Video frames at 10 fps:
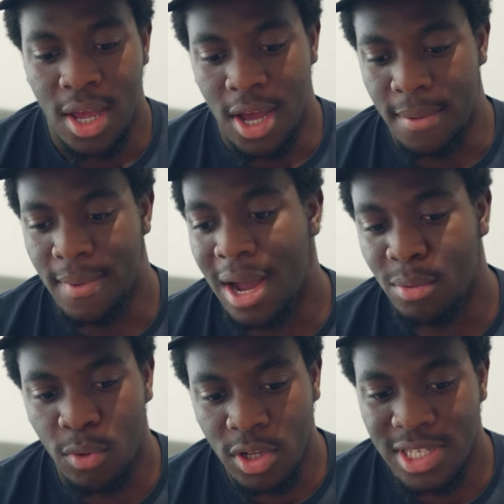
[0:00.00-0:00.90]
Um,
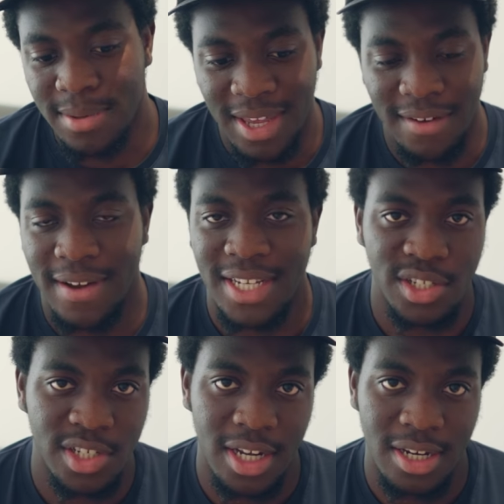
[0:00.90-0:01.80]
I want to be a
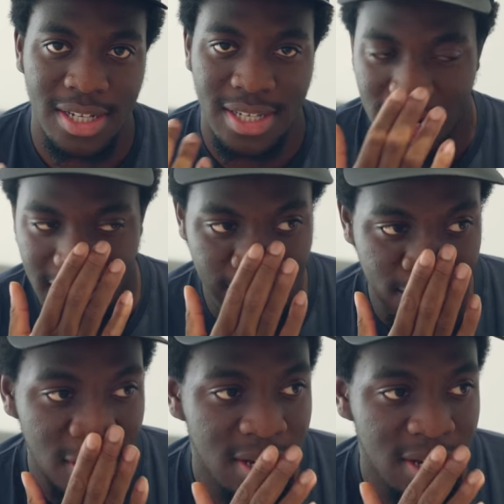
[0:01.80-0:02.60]
fashion journalist and I'm